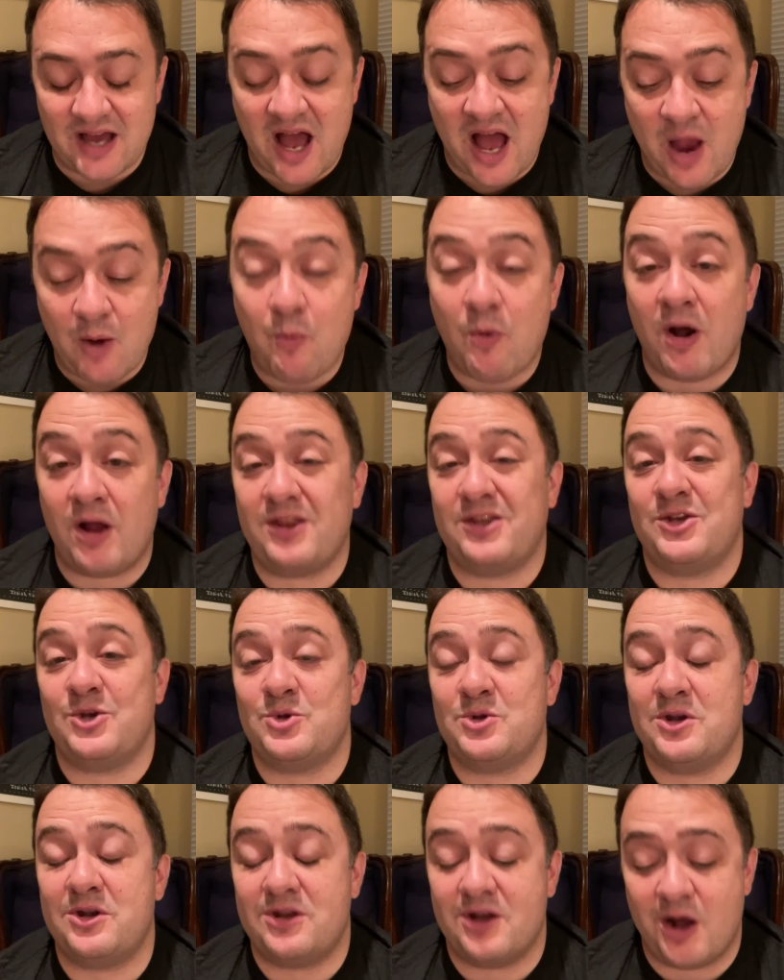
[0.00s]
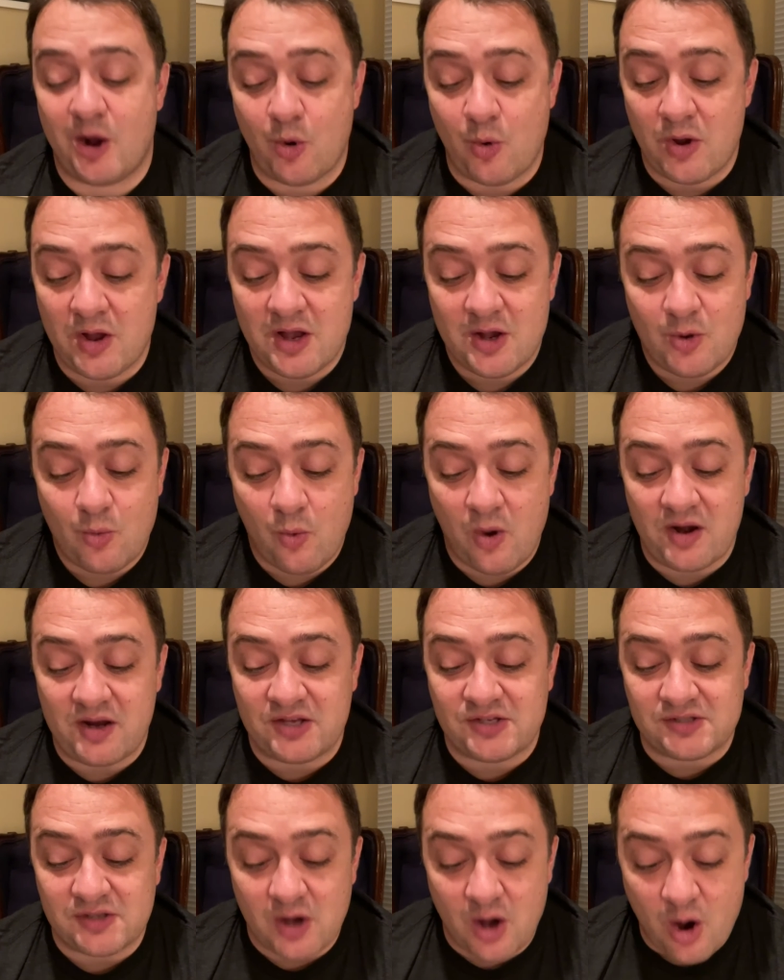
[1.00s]
I want you to know what
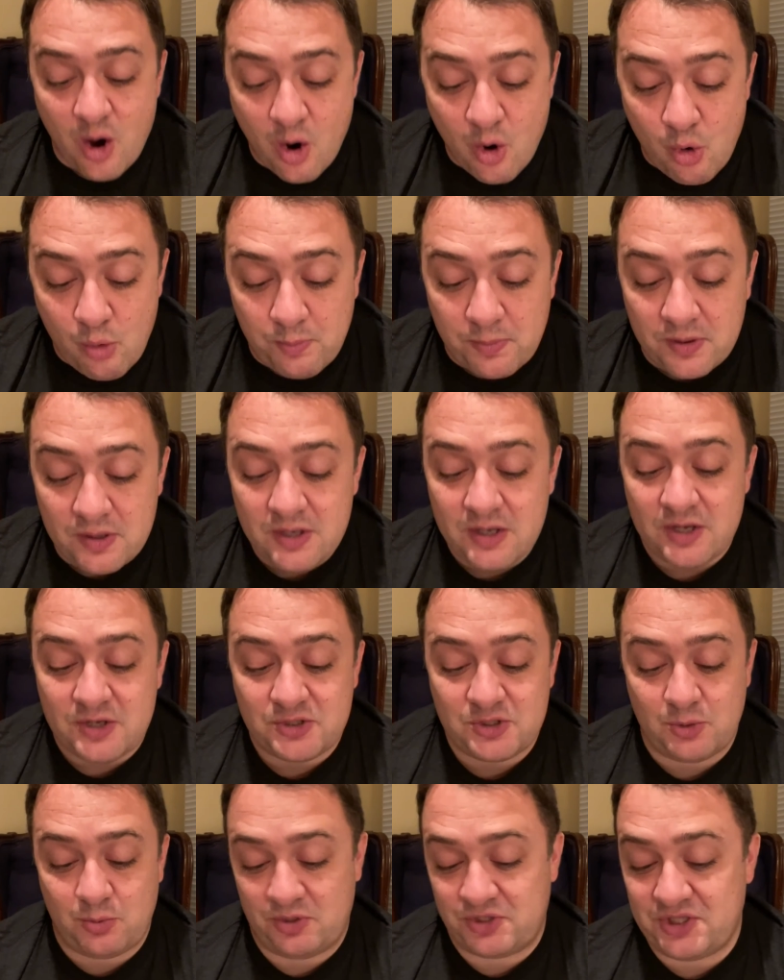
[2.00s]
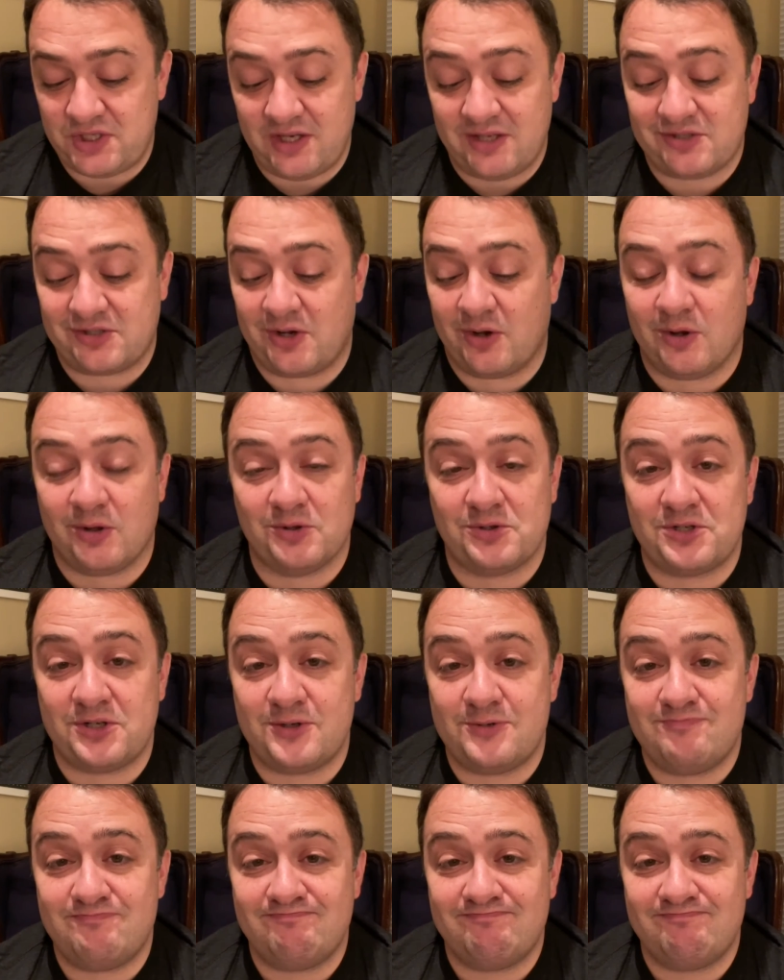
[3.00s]
is the hope to which he has called you